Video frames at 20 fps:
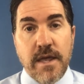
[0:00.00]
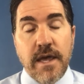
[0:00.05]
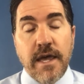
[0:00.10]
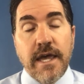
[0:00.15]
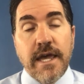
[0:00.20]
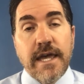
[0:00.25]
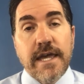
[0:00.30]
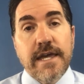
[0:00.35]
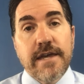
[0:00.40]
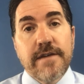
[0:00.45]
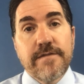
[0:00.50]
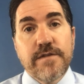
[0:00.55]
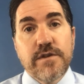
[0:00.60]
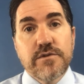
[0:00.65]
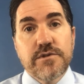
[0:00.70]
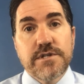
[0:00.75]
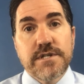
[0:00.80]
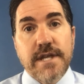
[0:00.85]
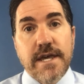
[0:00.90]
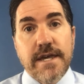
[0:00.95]
If you
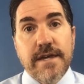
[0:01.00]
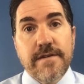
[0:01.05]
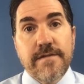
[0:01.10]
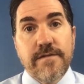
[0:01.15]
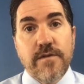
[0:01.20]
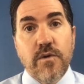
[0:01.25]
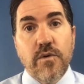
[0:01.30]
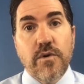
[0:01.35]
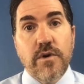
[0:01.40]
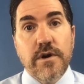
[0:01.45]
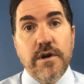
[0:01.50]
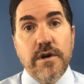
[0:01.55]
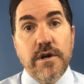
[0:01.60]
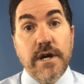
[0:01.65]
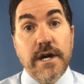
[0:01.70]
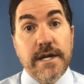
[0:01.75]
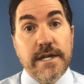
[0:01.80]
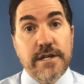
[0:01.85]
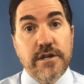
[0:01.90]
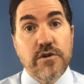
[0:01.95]
stay for
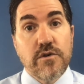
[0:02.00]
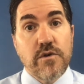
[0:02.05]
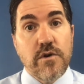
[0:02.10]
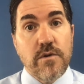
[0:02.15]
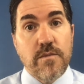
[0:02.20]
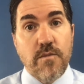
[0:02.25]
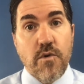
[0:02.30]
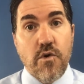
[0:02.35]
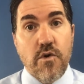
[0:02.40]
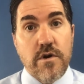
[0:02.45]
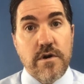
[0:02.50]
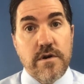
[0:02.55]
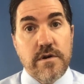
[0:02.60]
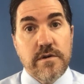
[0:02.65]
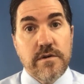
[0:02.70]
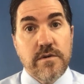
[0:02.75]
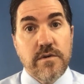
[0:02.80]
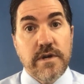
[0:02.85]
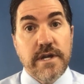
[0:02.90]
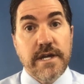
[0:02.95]
a year or more
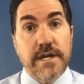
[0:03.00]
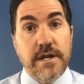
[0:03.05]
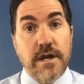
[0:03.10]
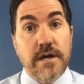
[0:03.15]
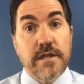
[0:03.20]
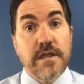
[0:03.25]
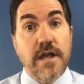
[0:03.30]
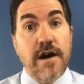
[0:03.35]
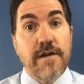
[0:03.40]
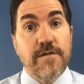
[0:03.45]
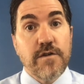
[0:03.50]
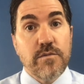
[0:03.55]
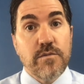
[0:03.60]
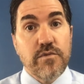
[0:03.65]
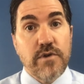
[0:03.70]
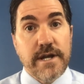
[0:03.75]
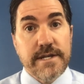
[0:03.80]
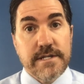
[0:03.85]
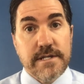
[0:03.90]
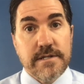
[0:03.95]
in unlawful
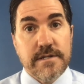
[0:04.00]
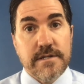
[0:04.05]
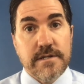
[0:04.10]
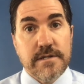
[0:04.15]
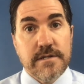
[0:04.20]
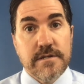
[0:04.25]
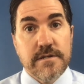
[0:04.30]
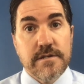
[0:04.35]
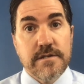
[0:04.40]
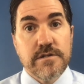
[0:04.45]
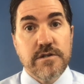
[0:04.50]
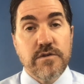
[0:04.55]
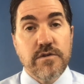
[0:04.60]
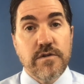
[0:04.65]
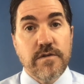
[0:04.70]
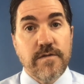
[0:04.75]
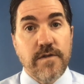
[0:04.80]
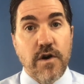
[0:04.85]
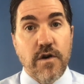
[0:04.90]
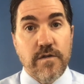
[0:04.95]
presence, so
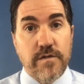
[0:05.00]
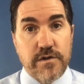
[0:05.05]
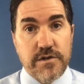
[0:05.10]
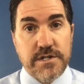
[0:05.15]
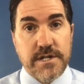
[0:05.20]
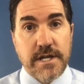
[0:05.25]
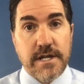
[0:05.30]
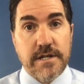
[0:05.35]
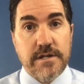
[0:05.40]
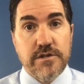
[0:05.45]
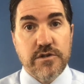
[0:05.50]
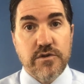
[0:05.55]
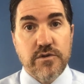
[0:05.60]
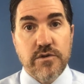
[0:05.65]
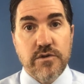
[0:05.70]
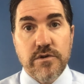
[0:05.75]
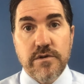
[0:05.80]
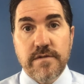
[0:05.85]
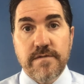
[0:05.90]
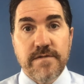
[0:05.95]
you've overstayed
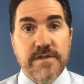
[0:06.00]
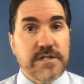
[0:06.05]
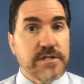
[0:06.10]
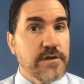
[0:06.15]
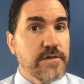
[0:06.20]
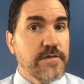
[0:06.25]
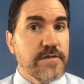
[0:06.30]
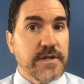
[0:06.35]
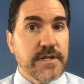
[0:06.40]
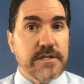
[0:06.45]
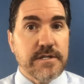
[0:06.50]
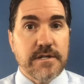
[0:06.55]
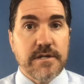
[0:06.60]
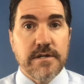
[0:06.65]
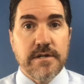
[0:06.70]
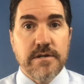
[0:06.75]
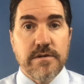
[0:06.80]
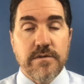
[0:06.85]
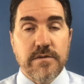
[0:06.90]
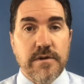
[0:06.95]
your visitor
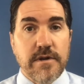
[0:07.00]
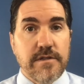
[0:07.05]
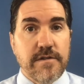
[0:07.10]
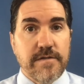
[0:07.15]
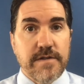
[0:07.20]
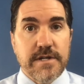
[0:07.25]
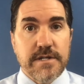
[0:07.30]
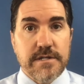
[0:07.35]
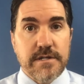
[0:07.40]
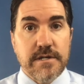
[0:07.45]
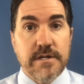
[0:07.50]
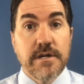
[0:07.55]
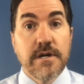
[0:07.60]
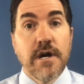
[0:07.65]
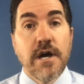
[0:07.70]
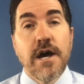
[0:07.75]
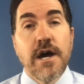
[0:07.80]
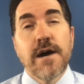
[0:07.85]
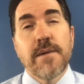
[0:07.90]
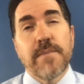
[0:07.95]
visa or other visa
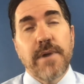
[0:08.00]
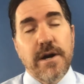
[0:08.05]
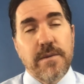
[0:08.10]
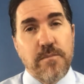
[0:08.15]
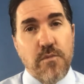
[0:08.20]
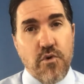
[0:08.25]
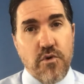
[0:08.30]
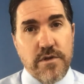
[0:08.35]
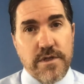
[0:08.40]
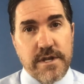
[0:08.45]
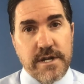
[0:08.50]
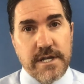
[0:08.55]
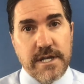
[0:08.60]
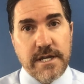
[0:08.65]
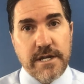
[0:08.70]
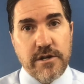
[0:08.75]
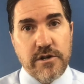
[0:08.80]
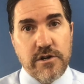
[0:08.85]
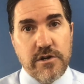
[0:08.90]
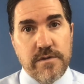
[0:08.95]
by more than a
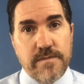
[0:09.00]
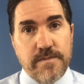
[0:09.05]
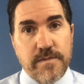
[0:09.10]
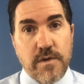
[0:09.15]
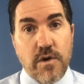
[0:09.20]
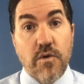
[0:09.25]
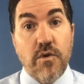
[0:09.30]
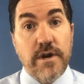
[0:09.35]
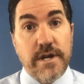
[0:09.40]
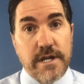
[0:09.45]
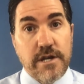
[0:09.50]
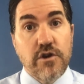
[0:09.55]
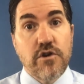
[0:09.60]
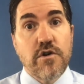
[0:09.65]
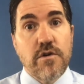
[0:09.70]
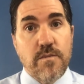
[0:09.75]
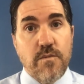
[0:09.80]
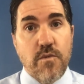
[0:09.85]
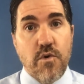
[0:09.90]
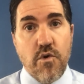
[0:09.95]
year or a year
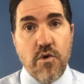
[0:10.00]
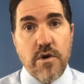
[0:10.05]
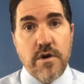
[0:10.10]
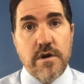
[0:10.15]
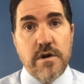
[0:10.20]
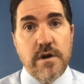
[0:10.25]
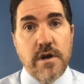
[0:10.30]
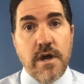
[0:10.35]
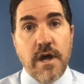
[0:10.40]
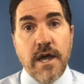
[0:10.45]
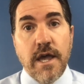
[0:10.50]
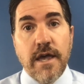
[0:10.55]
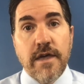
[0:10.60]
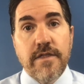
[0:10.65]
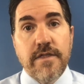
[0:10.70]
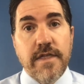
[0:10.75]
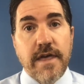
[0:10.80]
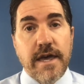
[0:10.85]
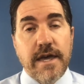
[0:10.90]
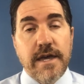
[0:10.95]
or more,
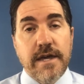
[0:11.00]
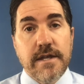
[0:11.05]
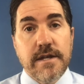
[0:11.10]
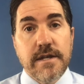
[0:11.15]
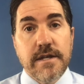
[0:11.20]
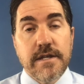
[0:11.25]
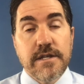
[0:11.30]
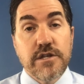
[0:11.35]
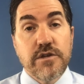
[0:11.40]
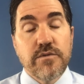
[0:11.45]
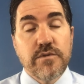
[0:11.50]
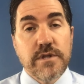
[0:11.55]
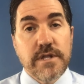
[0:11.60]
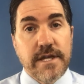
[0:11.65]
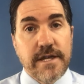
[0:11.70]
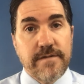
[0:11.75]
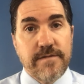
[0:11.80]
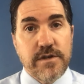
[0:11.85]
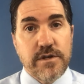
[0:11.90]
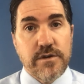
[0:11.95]
then you
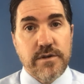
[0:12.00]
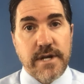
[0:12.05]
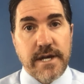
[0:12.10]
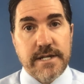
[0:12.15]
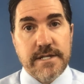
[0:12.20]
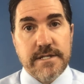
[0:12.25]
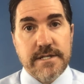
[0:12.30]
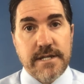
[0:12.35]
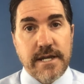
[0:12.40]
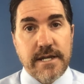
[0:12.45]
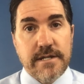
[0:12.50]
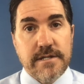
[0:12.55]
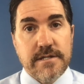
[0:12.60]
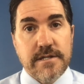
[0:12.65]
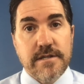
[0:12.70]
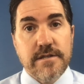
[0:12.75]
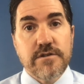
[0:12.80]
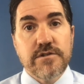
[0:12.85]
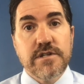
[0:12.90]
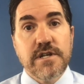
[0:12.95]
leave the United States,
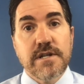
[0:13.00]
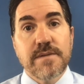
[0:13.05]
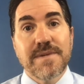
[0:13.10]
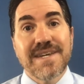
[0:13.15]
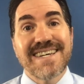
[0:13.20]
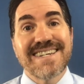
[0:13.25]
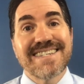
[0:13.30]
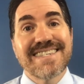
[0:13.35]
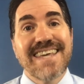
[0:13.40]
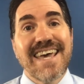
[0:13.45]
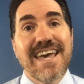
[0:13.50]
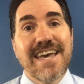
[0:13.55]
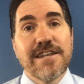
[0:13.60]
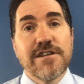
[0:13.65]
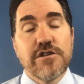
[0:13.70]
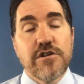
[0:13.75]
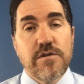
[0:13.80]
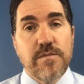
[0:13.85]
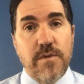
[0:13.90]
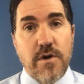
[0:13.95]
there's going to be a
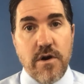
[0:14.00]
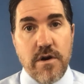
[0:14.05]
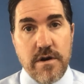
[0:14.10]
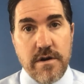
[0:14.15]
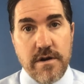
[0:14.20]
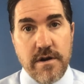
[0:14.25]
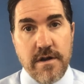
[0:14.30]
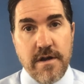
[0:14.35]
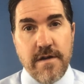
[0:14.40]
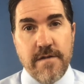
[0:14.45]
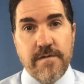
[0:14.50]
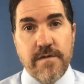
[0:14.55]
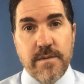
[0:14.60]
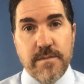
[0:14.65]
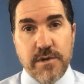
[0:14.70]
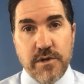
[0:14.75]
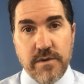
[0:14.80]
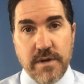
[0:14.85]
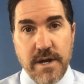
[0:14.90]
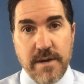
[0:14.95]
10-year bar
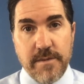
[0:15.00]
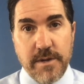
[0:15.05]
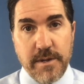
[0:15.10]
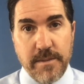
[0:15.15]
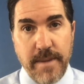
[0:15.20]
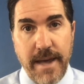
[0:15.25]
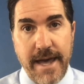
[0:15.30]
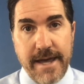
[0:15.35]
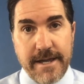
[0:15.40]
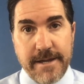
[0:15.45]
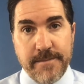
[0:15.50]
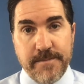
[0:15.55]
from you coming back.